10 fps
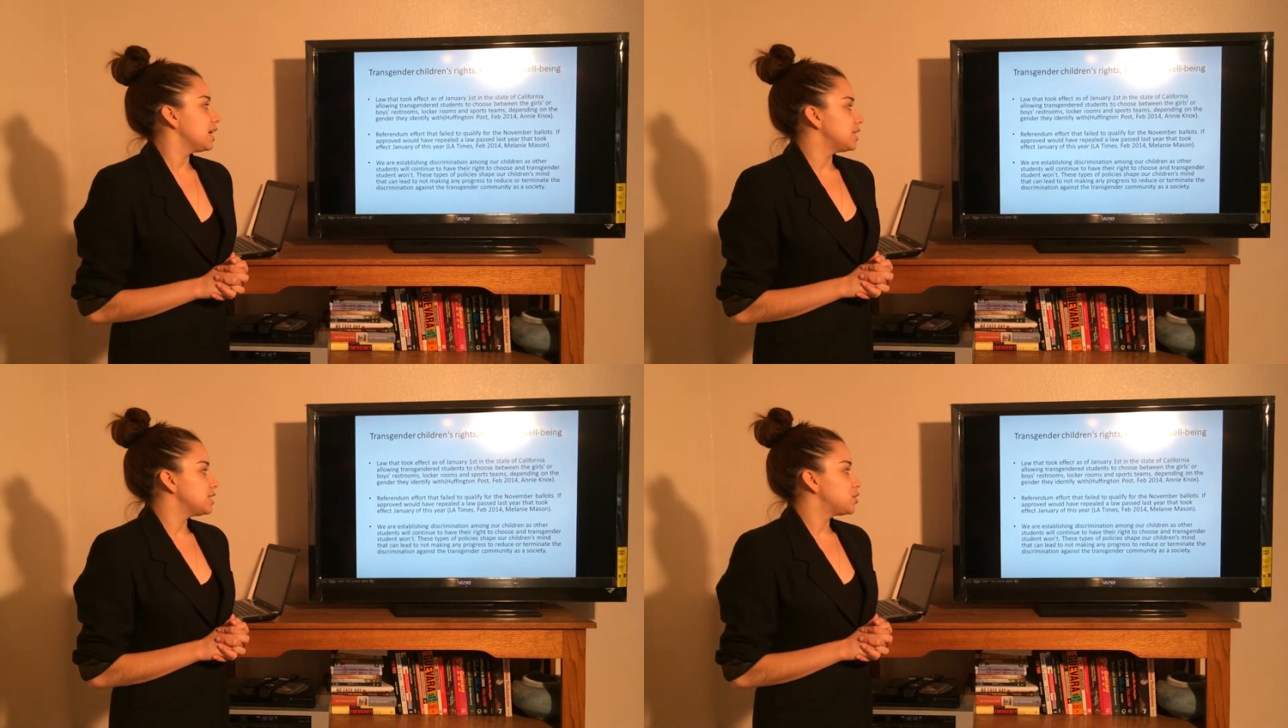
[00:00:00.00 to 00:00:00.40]

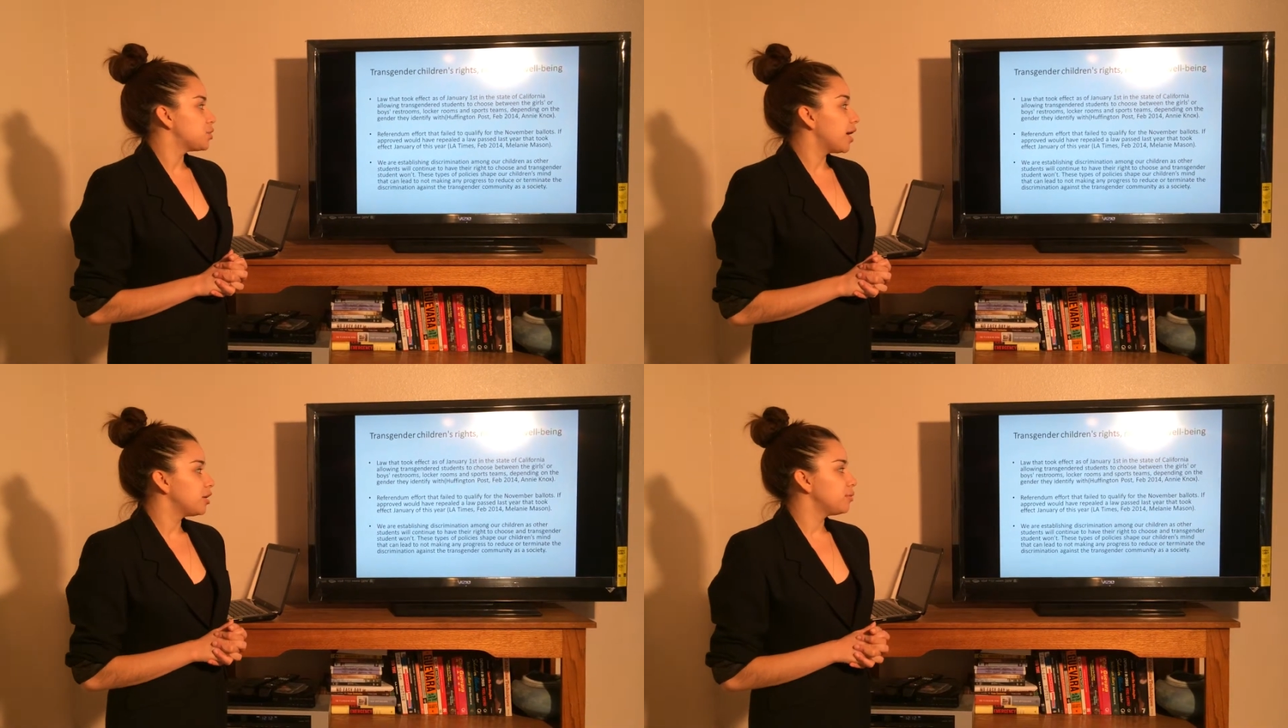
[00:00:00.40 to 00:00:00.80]
is
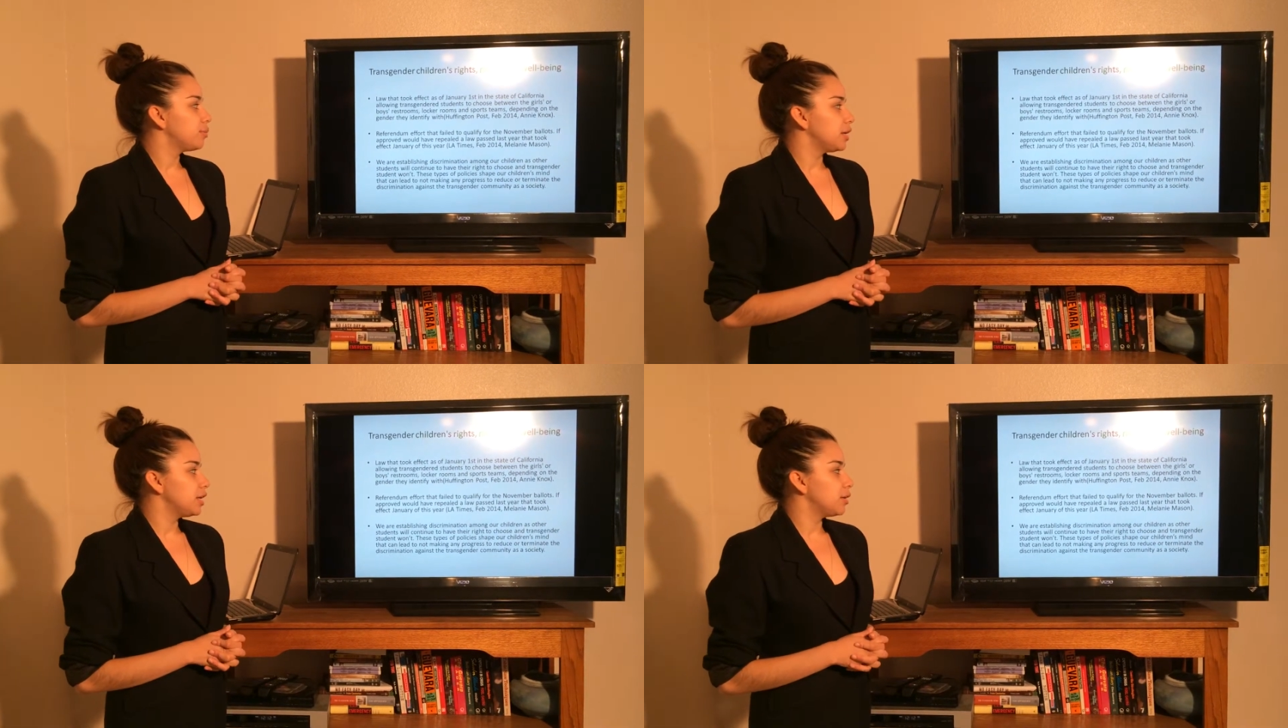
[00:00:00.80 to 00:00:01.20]
trying to
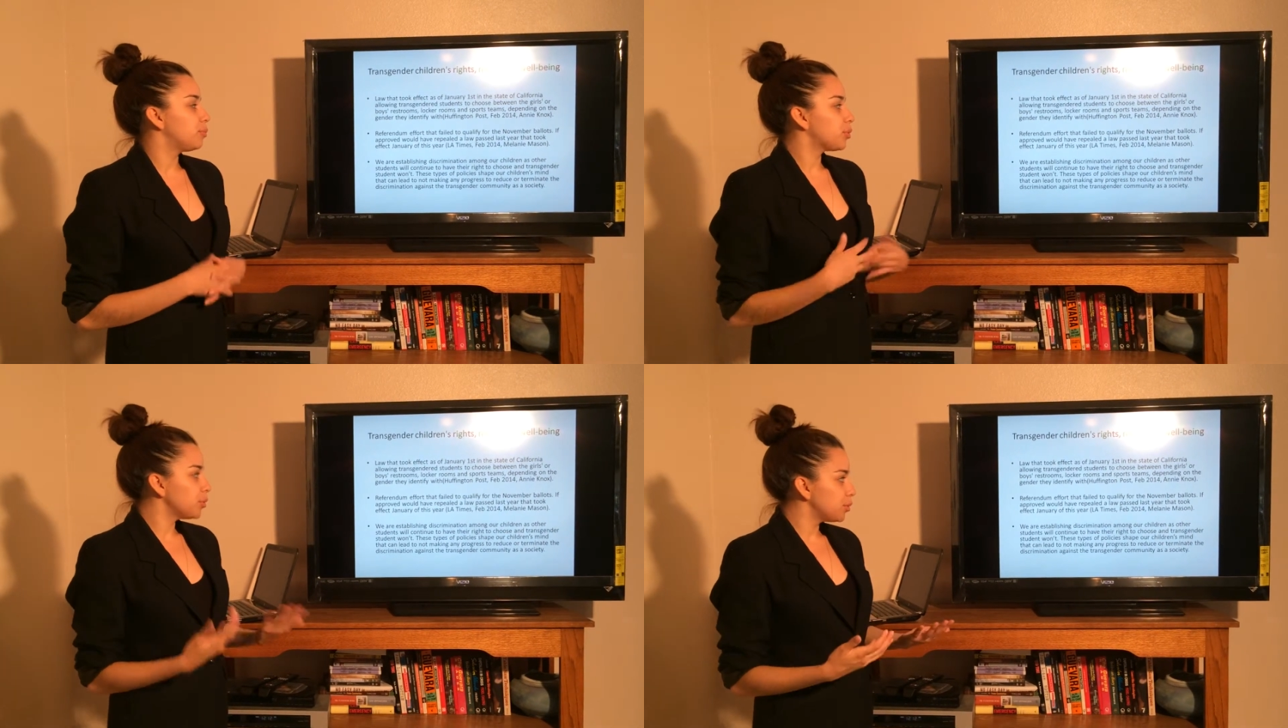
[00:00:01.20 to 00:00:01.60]
be
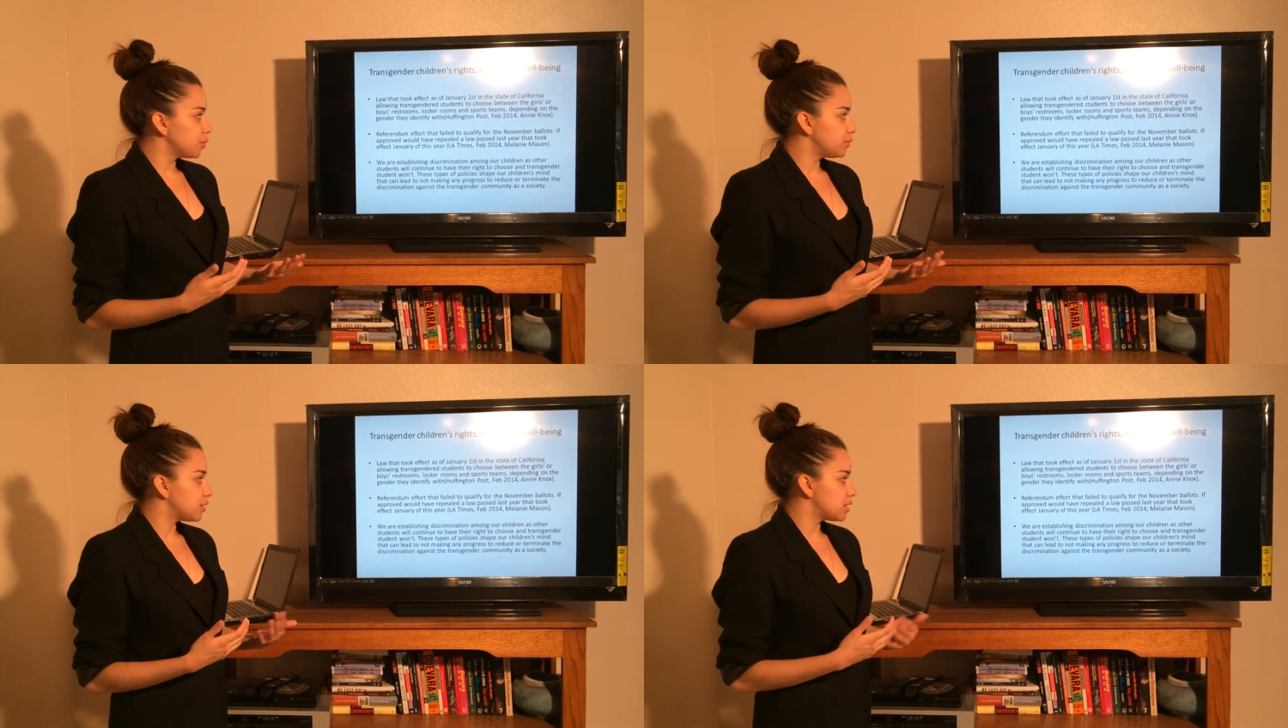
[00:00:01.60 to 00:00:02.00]

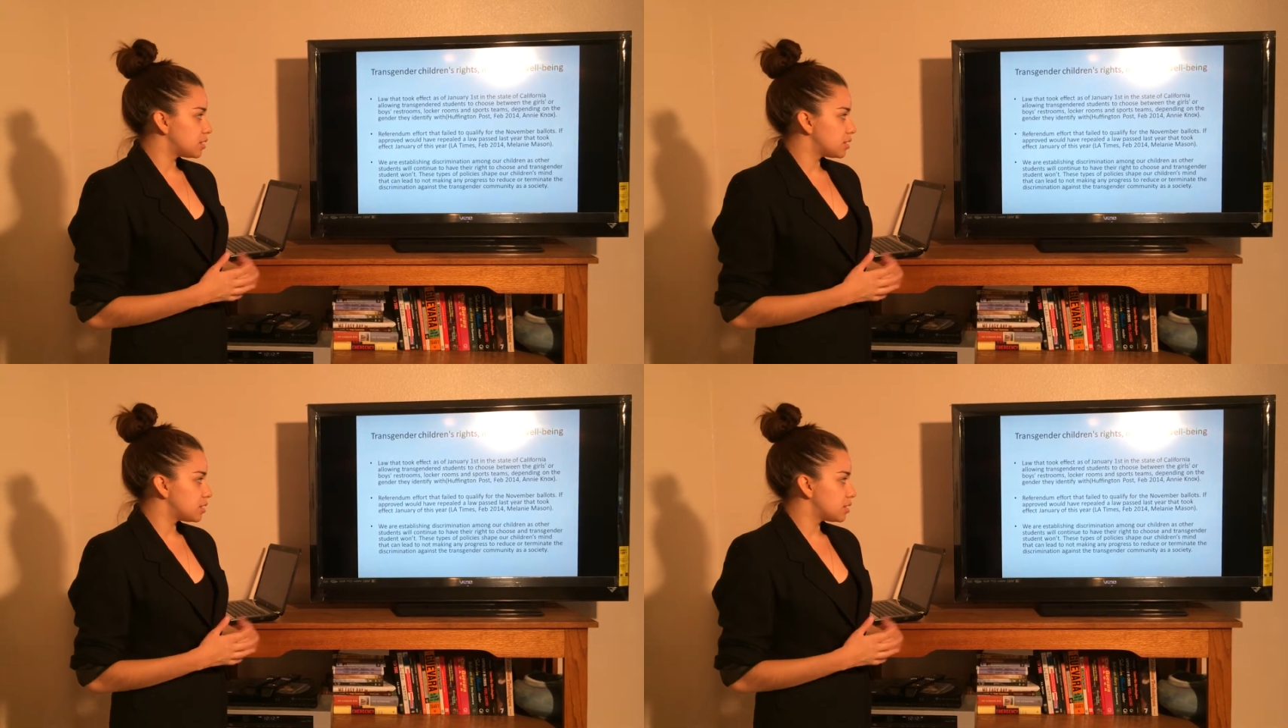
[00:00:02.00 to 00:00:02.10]
approved.